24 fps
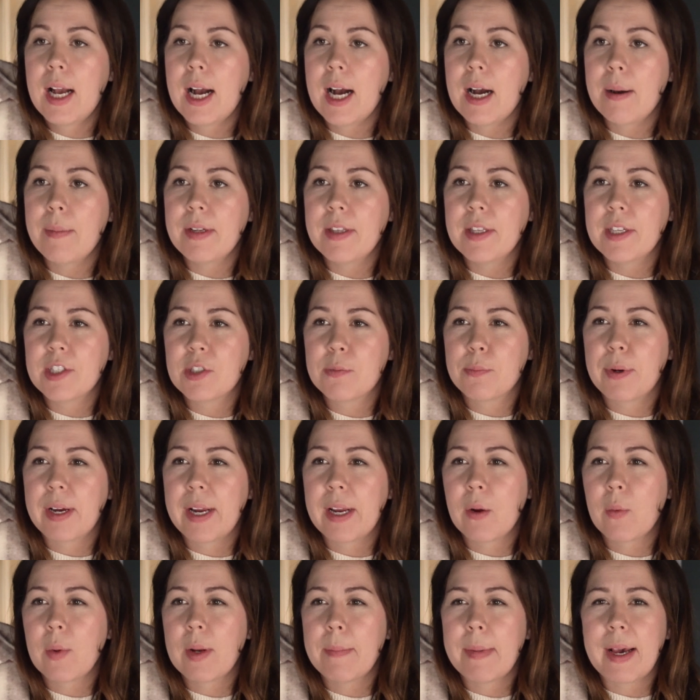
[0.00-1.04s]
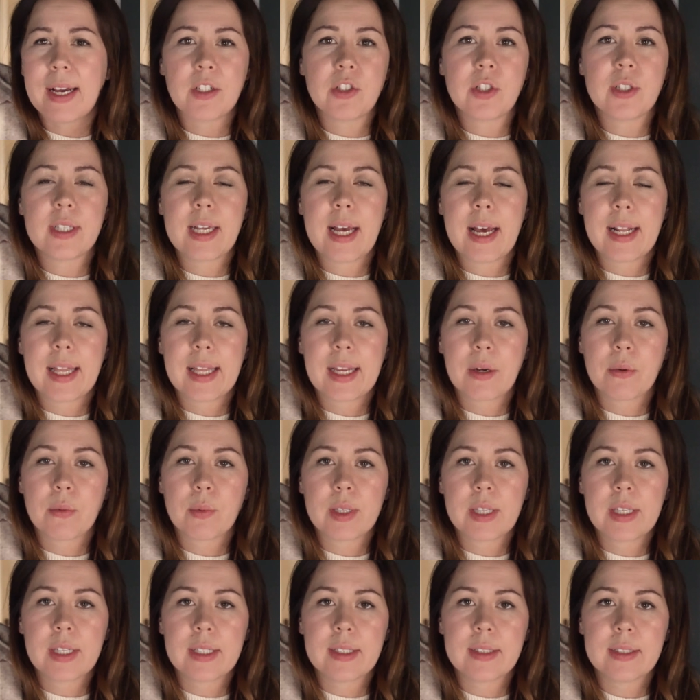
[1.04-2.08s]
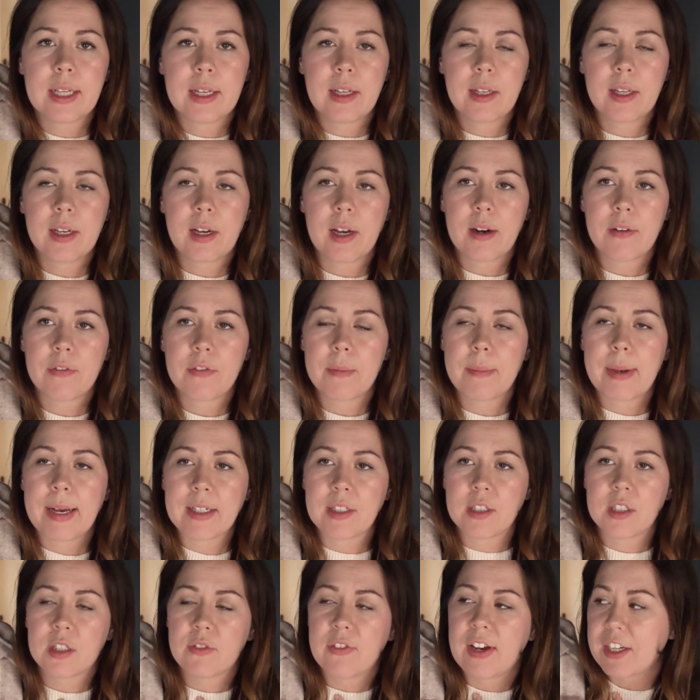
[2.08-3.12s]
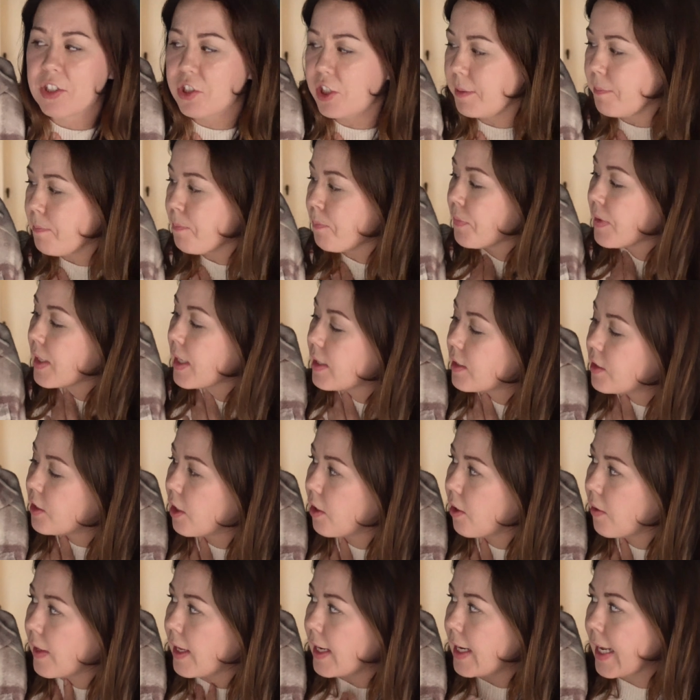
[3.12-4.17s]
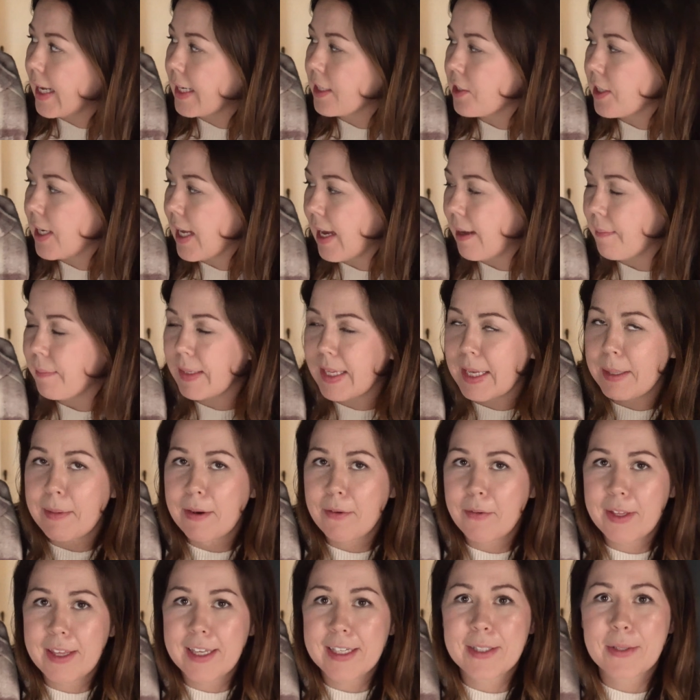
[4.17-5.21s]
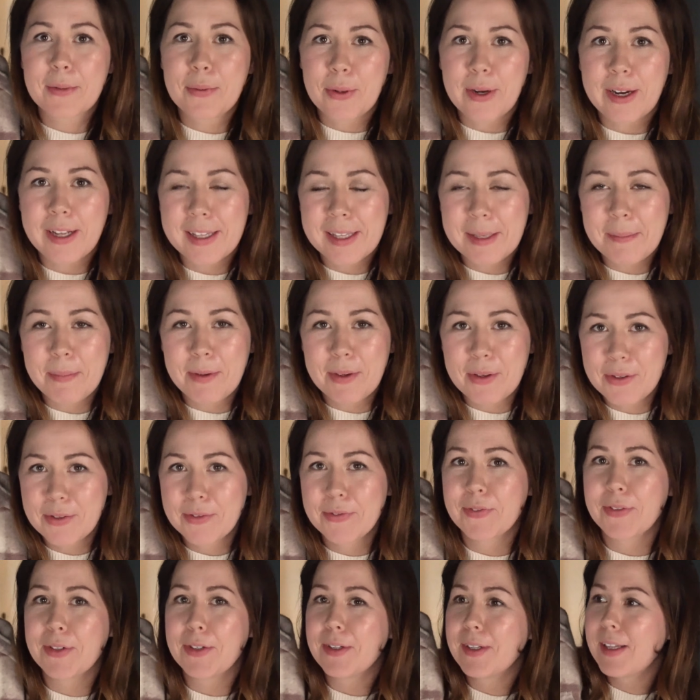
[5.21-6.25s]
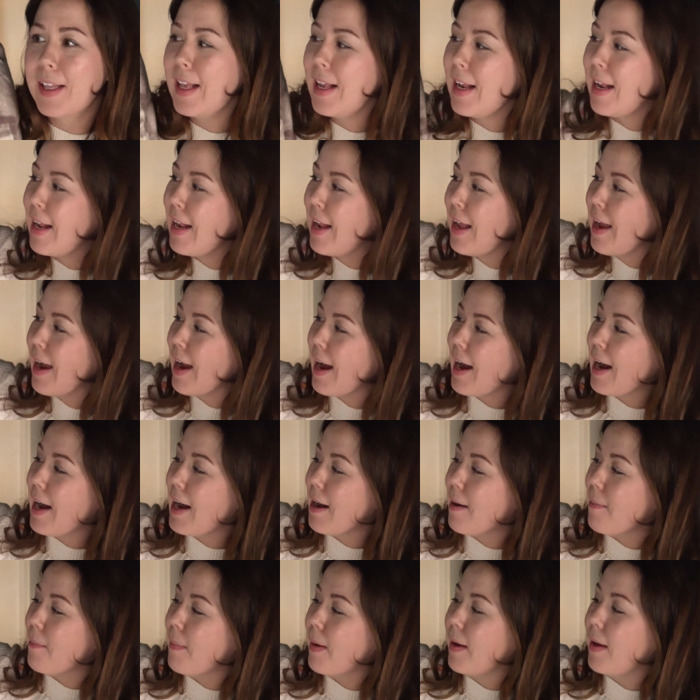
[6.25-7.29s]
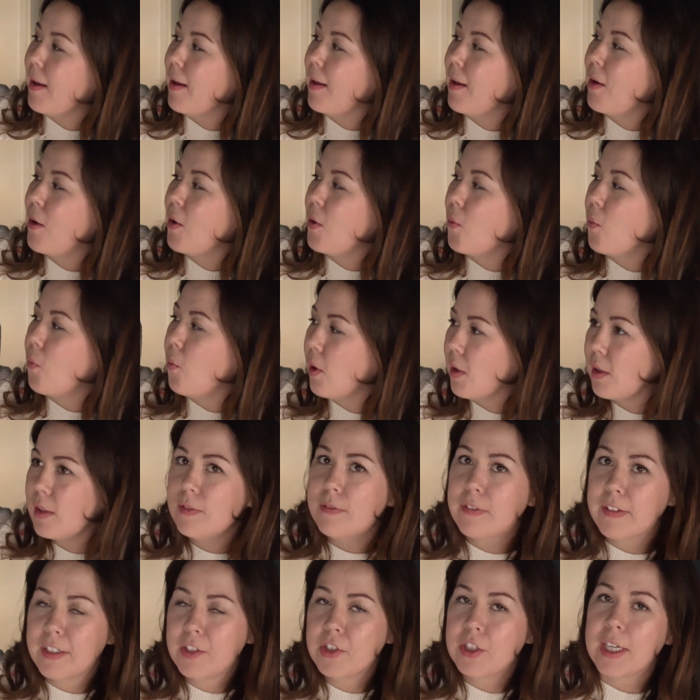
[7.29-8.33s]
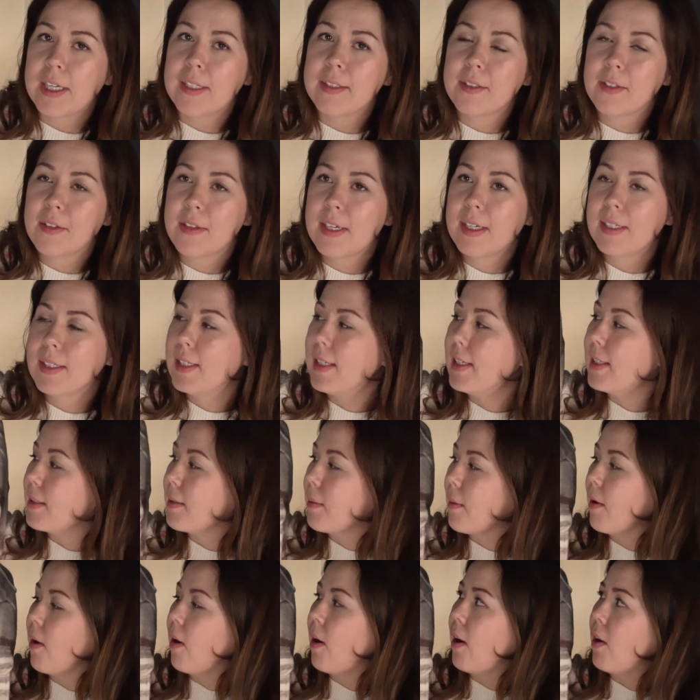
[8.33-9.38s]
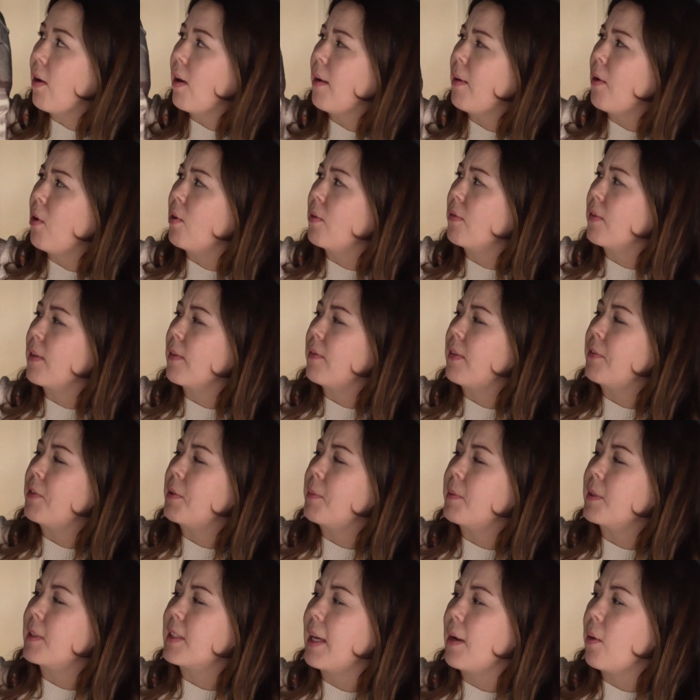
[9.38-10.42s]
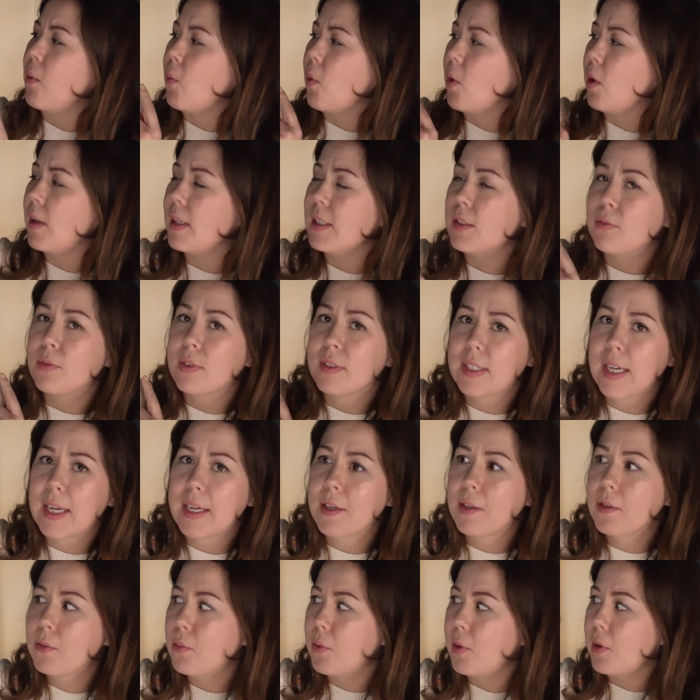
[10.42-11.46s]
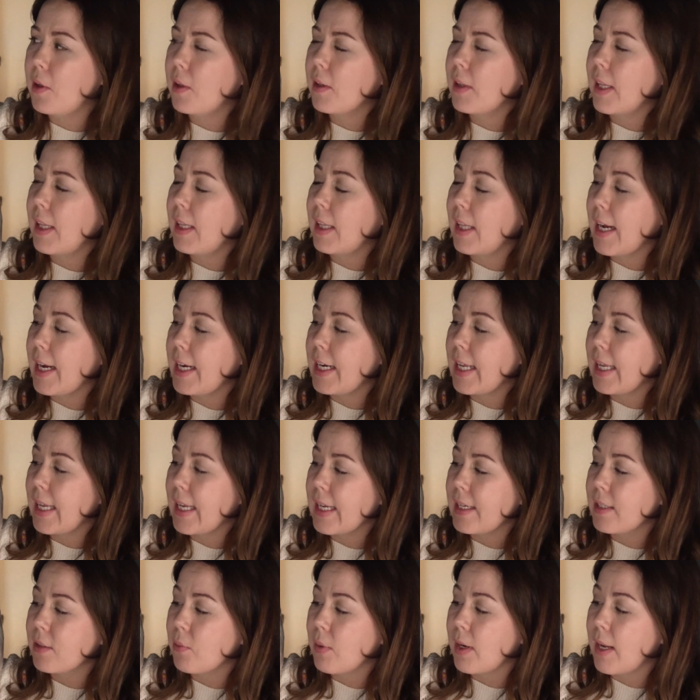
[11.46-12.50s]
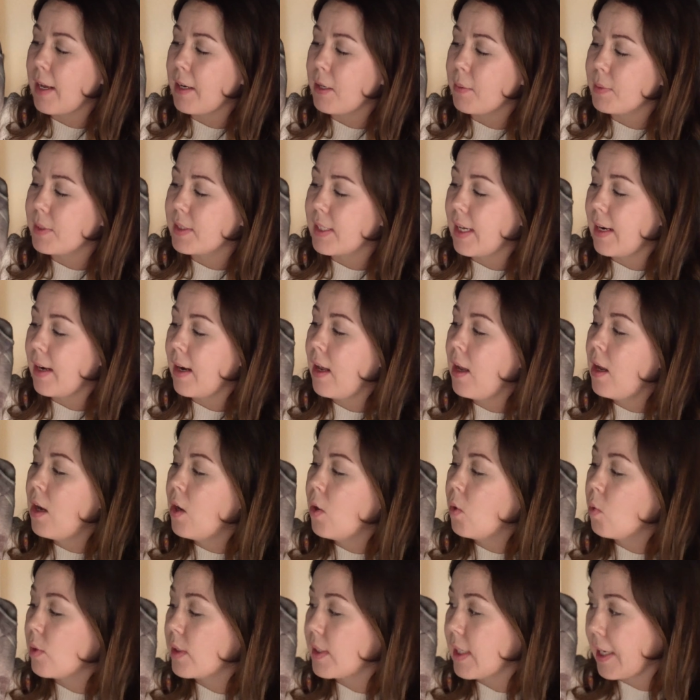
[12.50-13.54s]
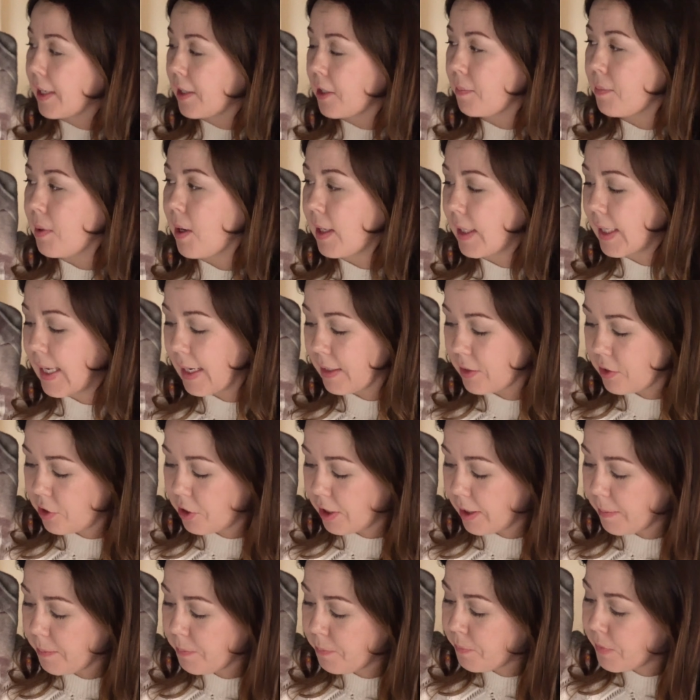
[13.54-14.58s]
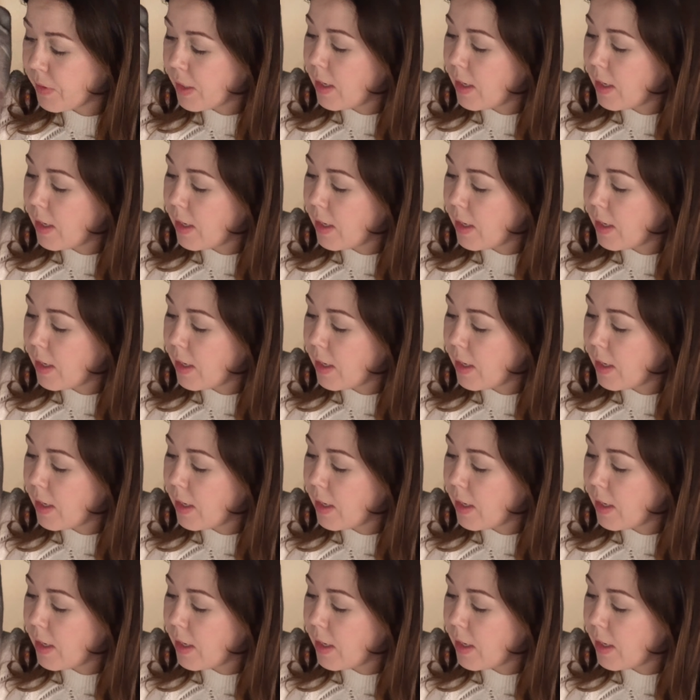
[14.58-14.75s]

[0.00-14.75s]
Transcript: in the spring when Matches had like a really good sale. I got it from Matches Fashion. So then H&M came out with this really beautiful wool version. So this is over 50% wool. It's recycled wool. The lining is 100% recycled polyester,